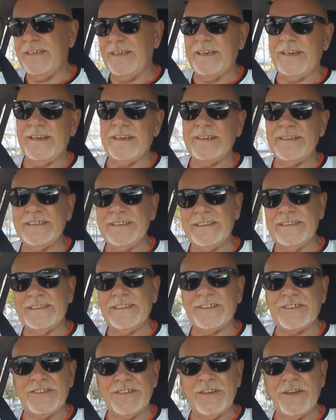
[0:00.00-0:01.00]

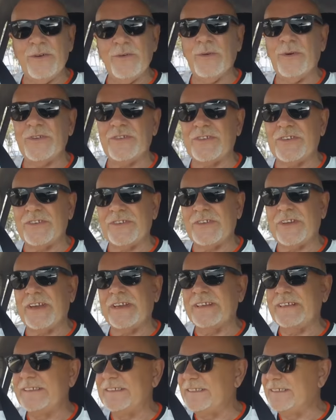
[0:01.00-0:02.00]
He doesn't know what to
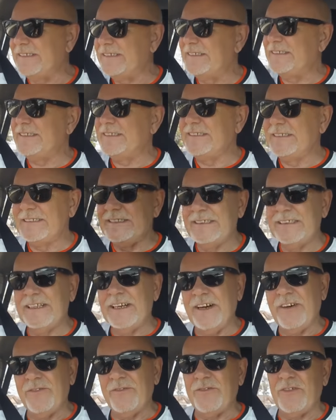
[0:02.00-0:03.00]
say
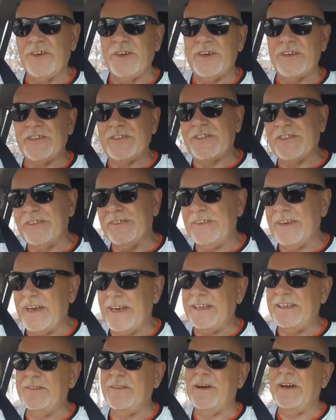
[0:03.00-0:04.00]
at first.
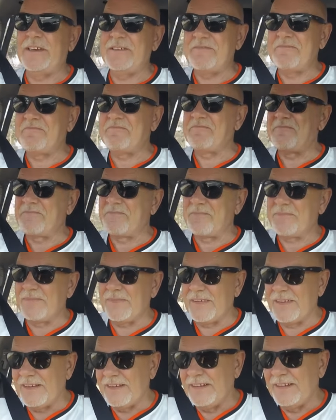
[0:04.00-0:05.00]
Anyway,
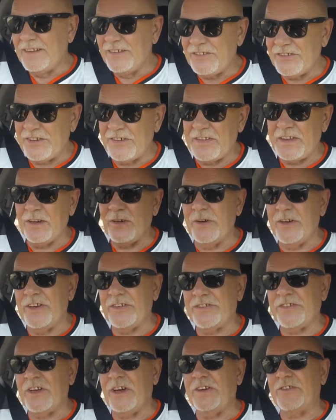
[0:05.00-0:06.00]
so the lawyer
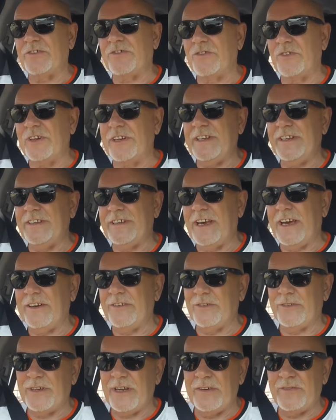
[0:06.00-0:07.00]
starts drilling
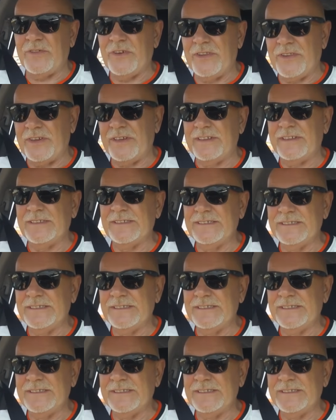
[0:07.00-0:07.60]
down on everything.